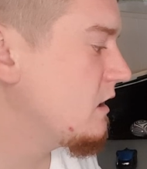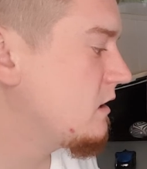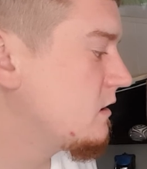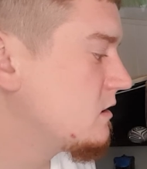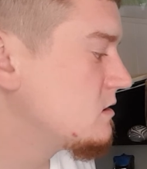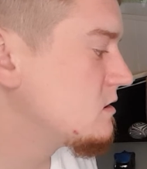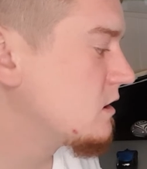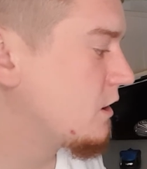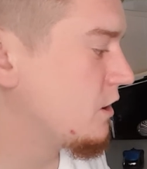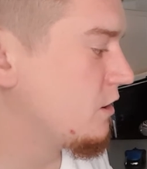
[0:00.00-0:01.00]
is
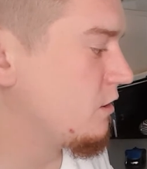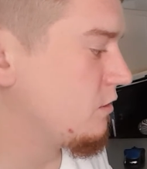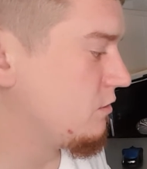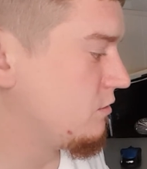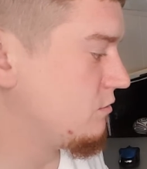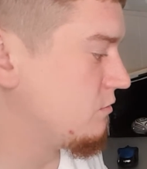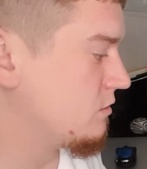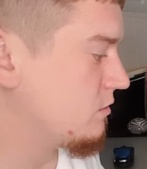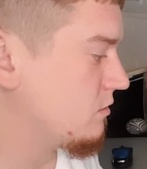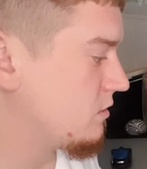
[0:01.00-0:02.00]
you
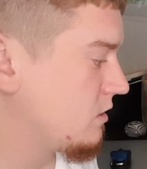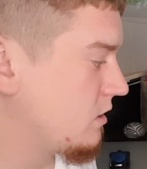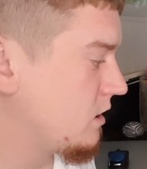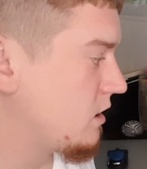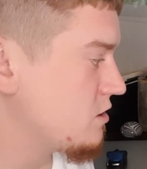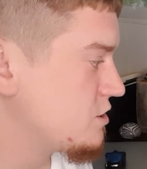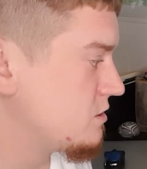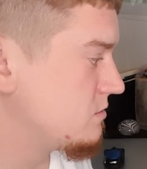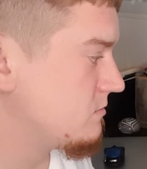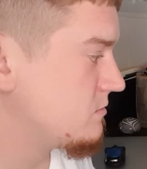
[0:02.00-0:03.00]
will
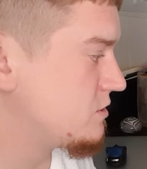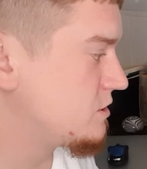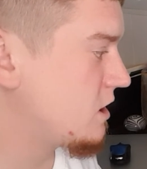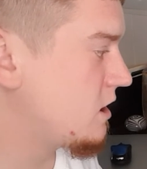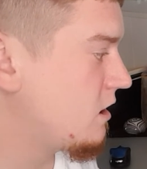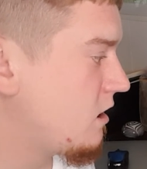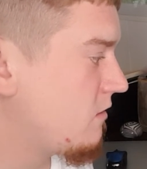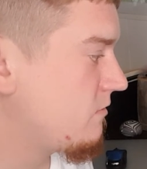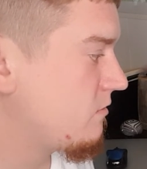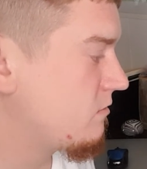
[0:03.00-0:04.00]
shut it
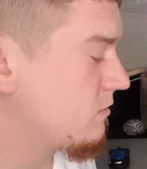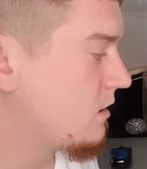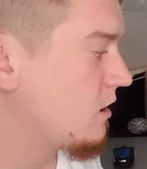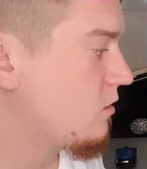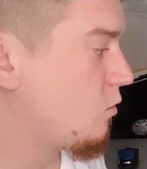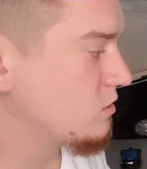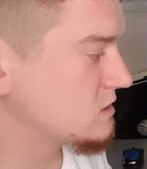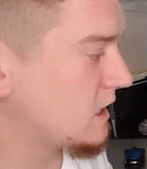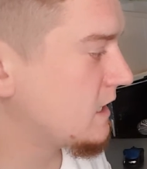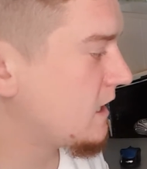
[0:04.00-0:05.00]
off or
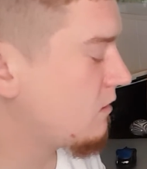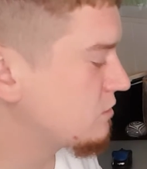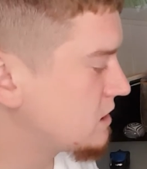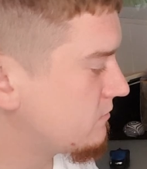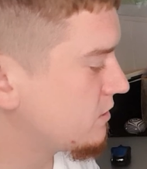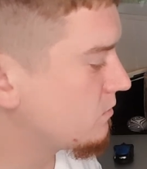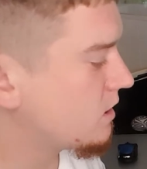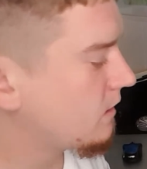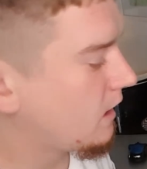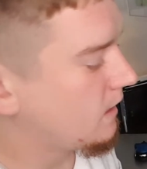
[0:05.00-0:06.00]
sign out, whichever you
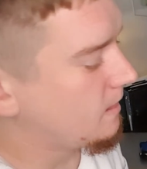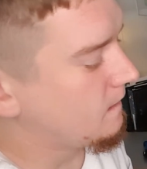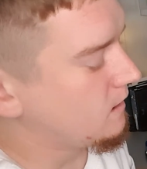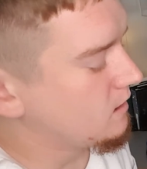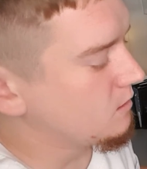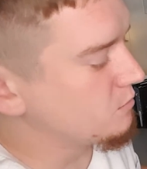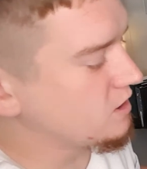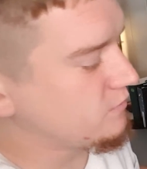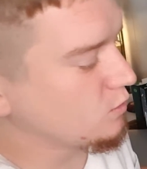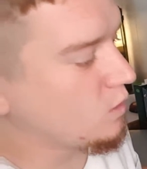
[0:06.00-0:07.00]
want. But
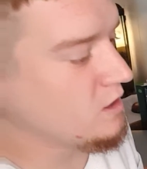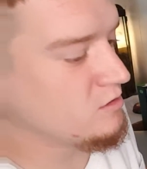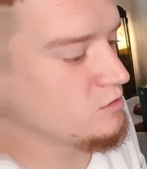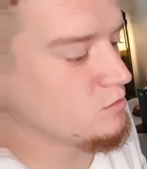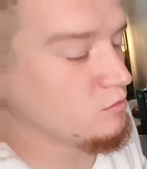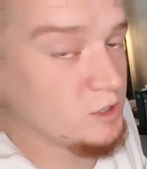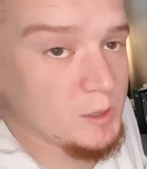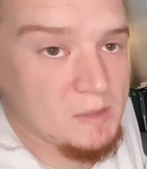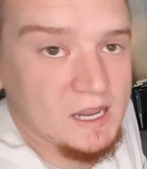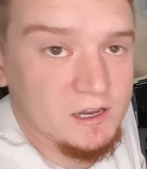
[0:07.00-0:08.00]
if you're wanting to
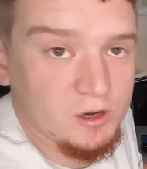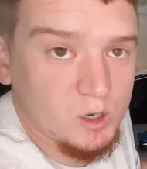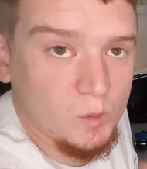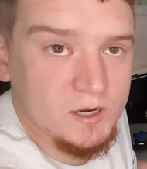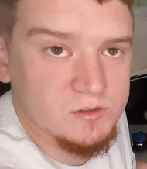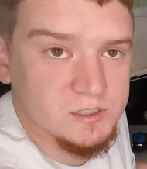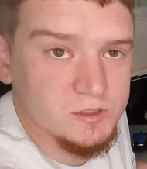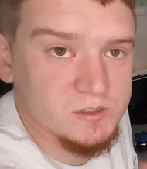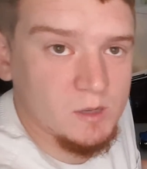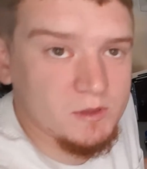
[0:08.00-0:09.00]
get back into your Windows and
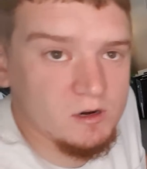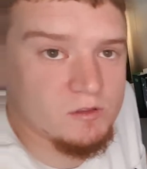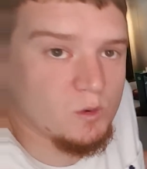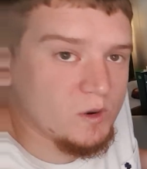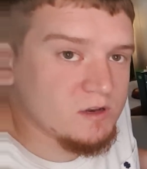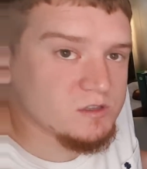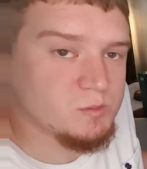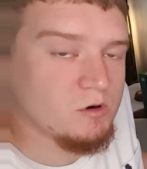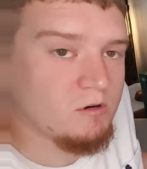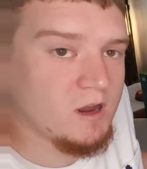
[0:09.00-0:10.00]
do something on the Windows
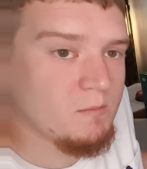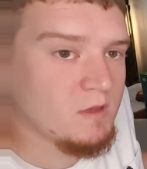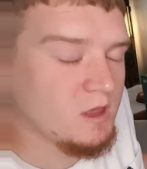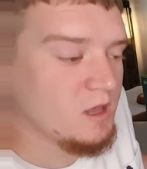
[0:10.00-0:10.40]
program,